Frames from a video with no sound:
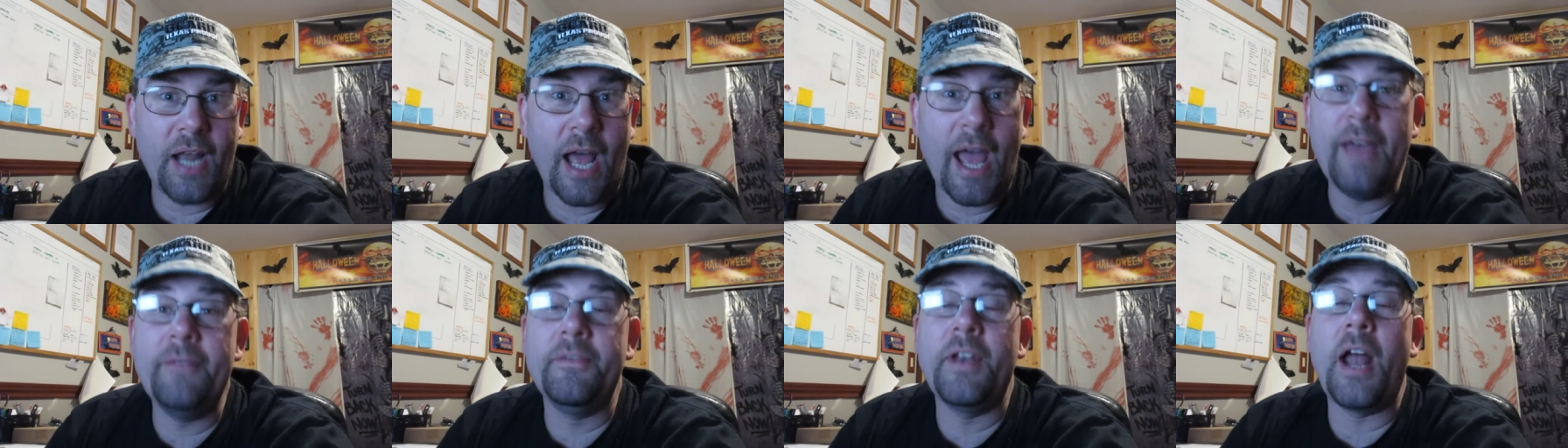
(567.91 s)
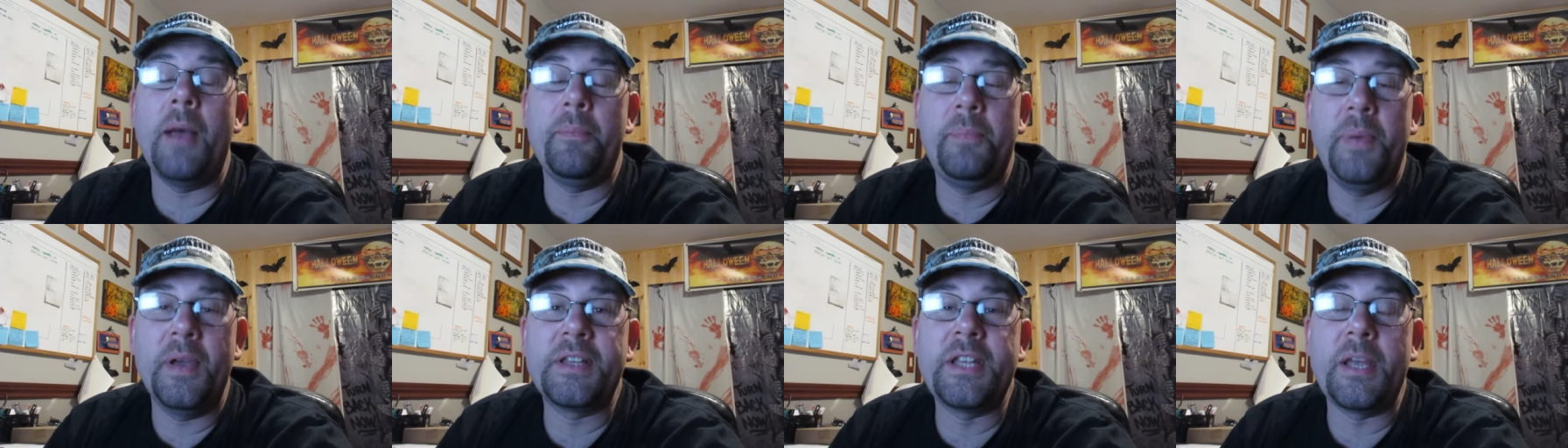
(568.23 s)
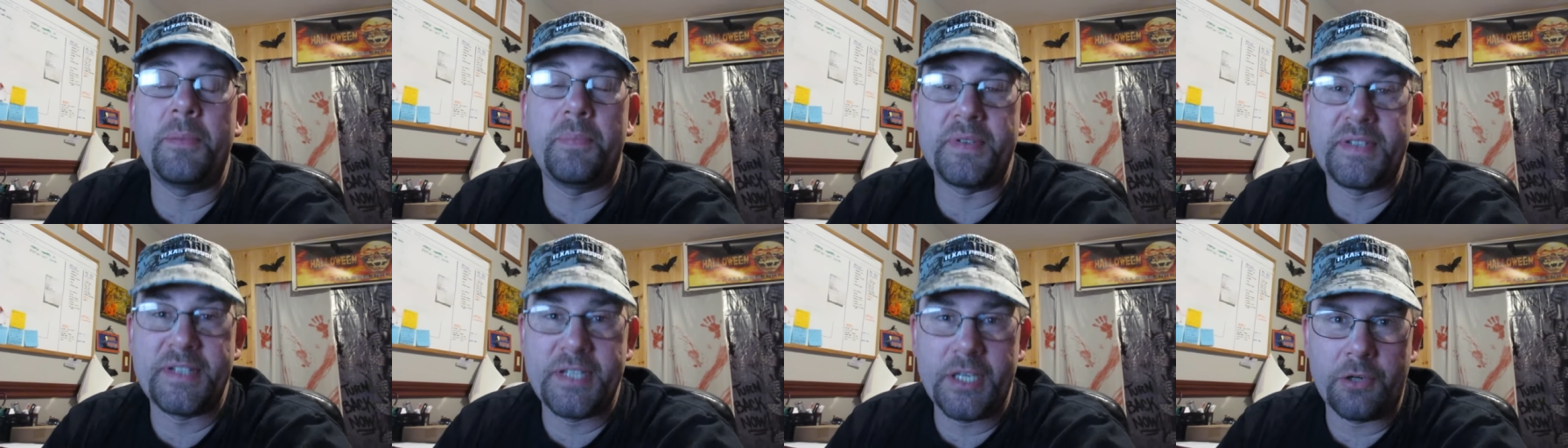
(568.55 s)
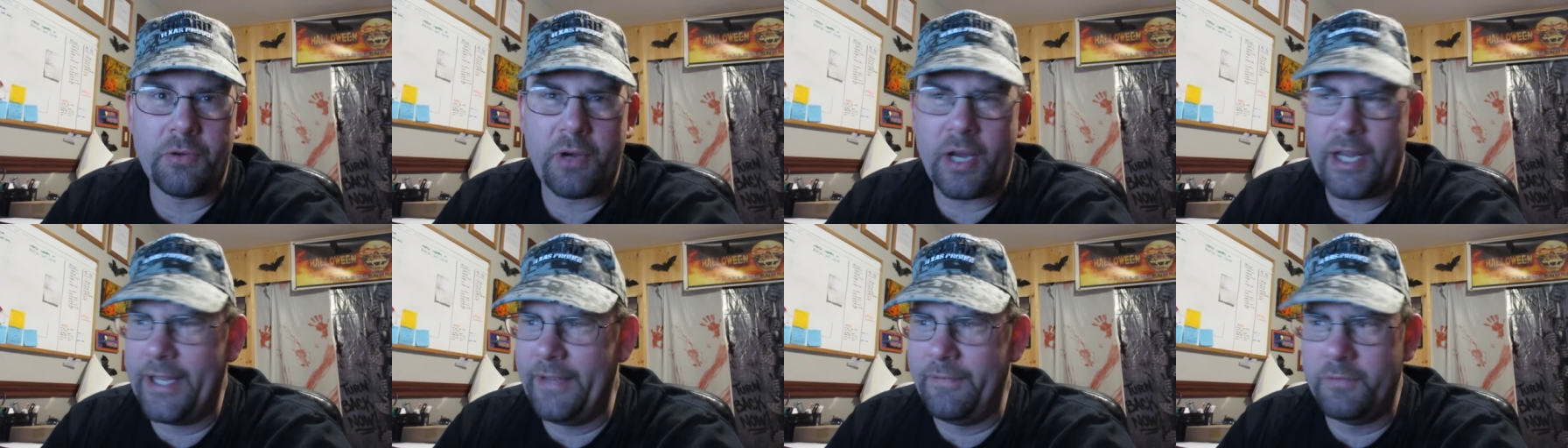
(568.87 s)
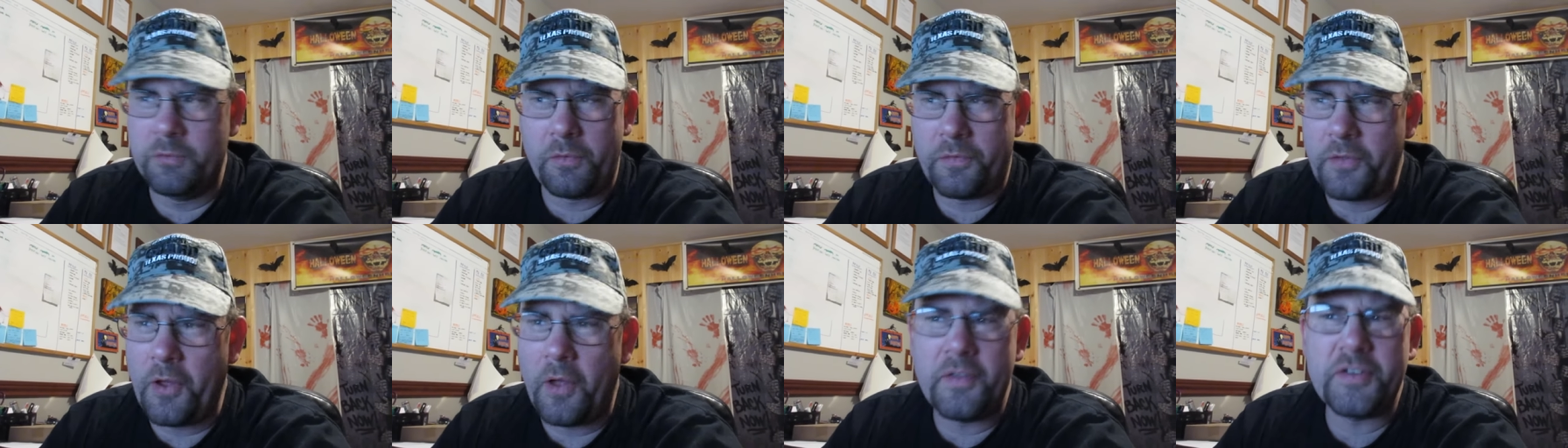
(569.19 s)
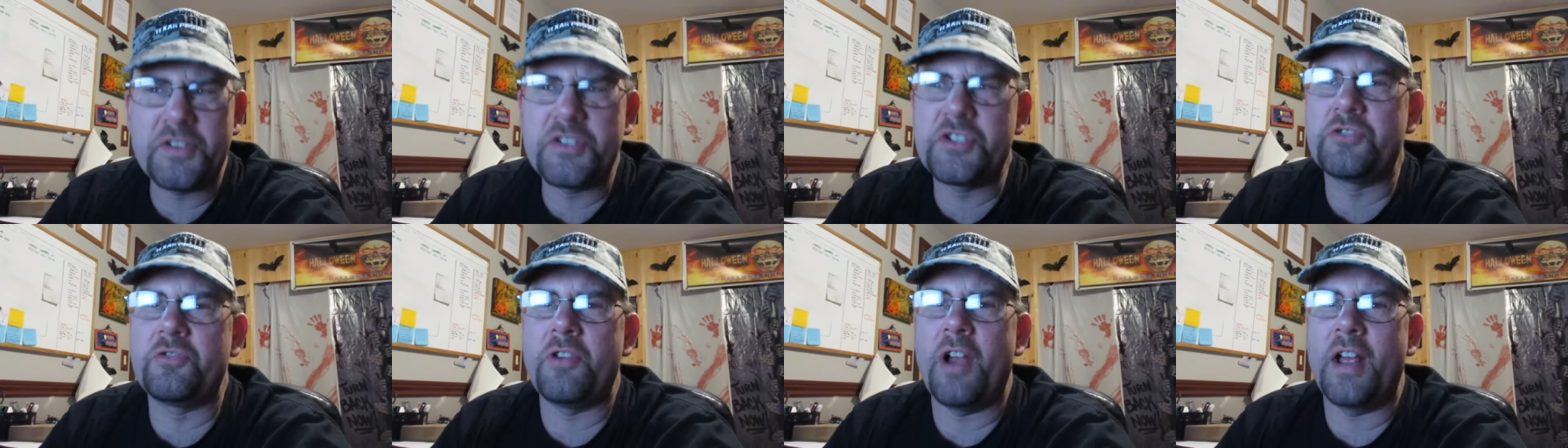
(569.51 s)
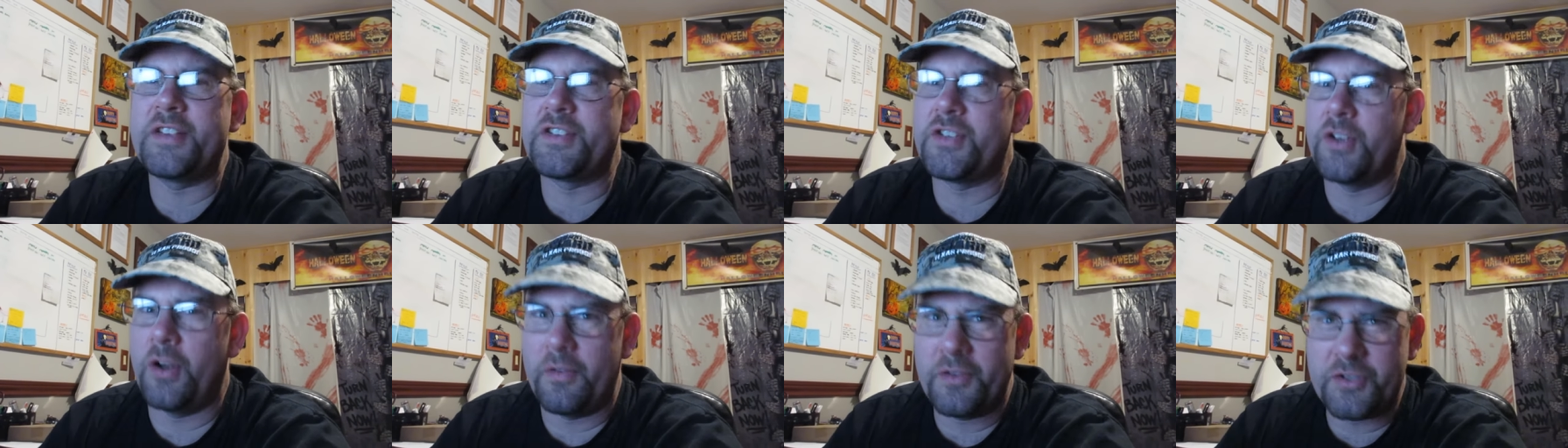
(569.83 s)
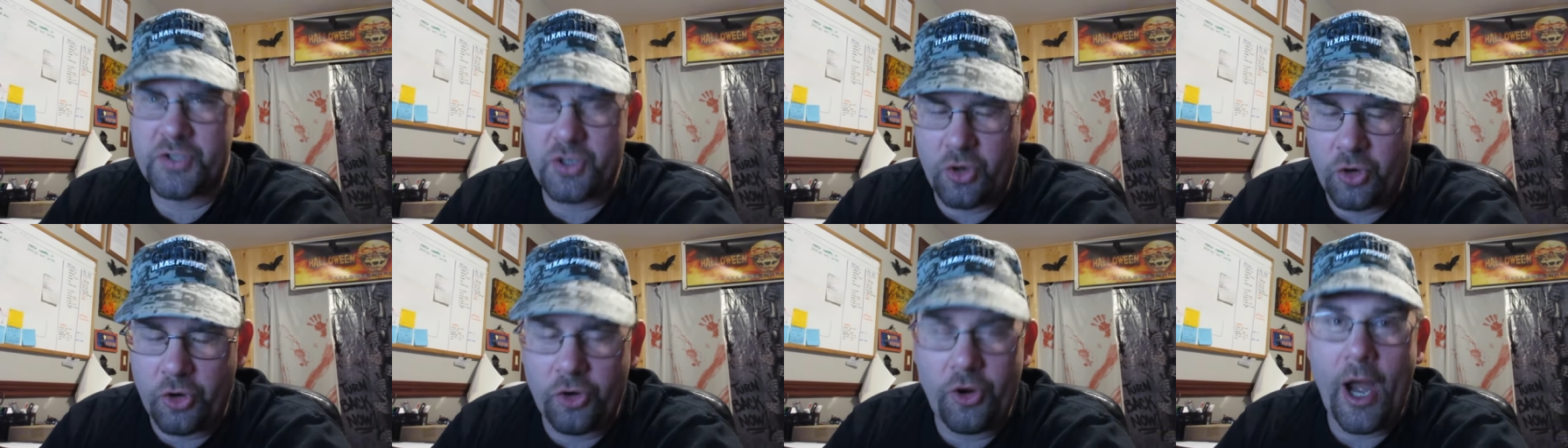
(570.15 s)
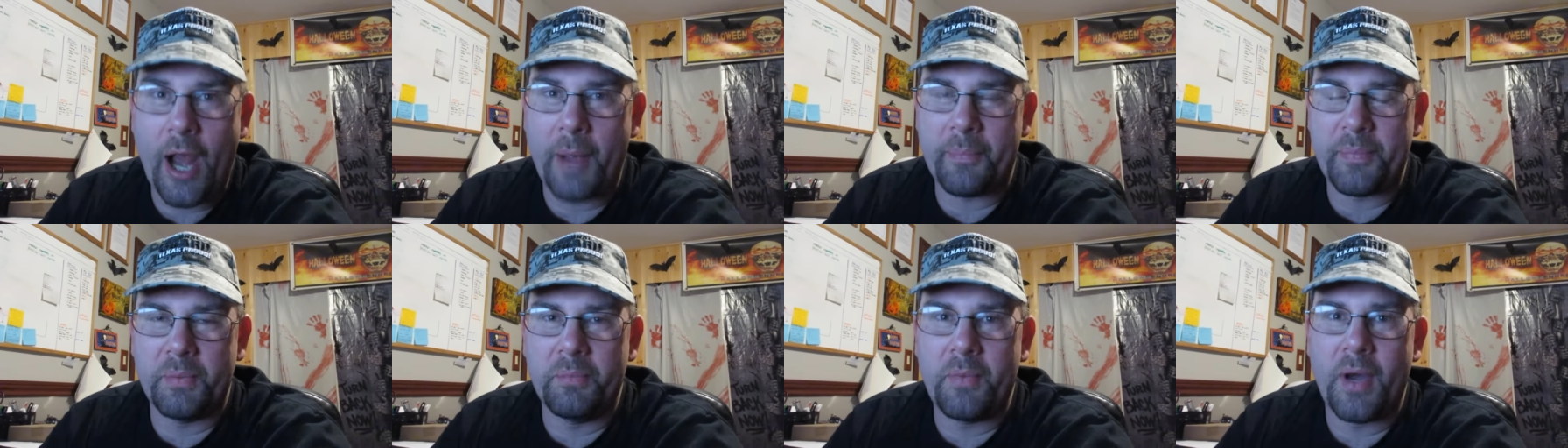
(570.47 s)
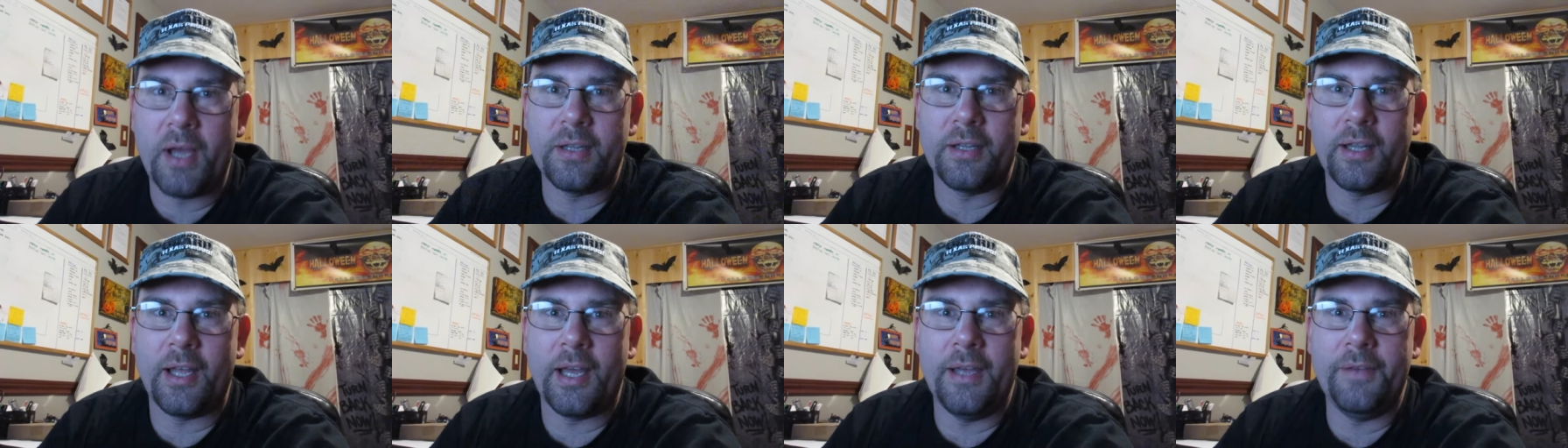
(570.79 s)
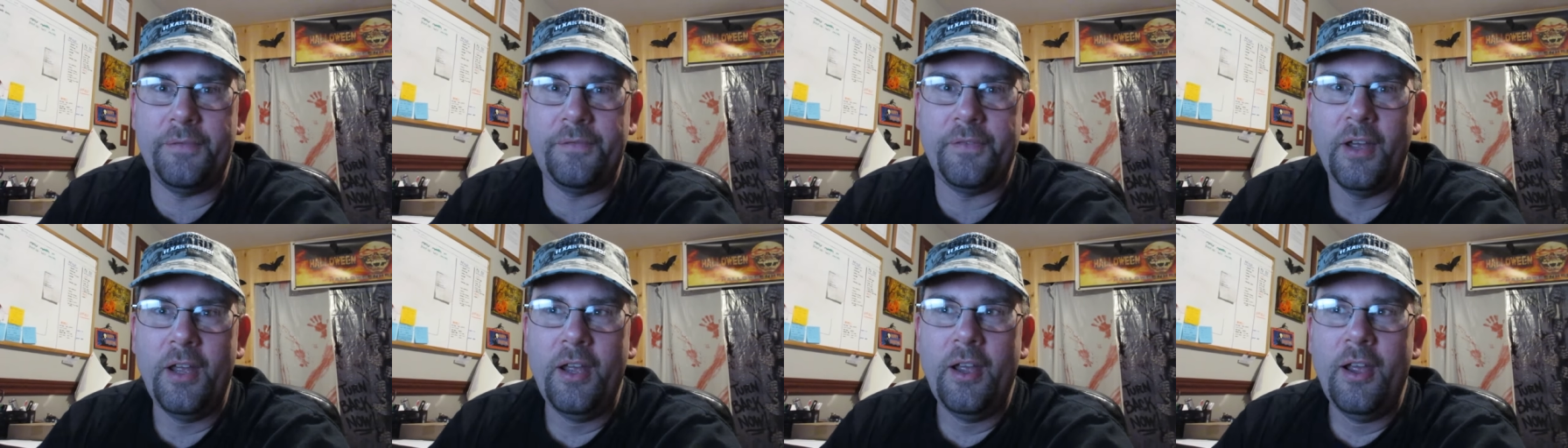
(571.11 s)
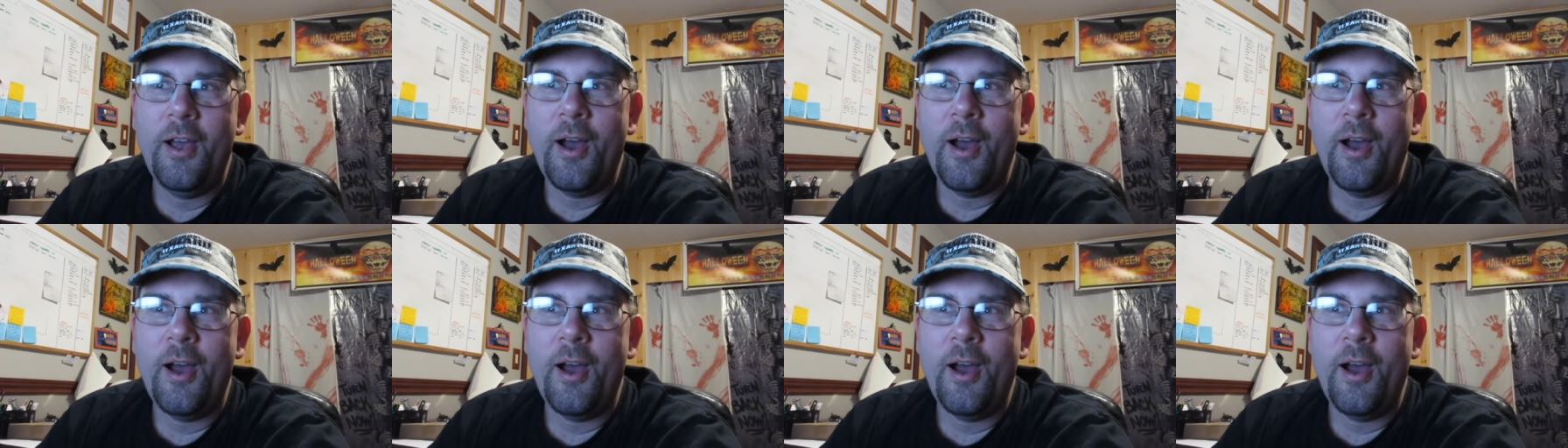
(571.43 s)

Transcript: I have not picked up a cigarette, even with all the stress and all this crap in my life.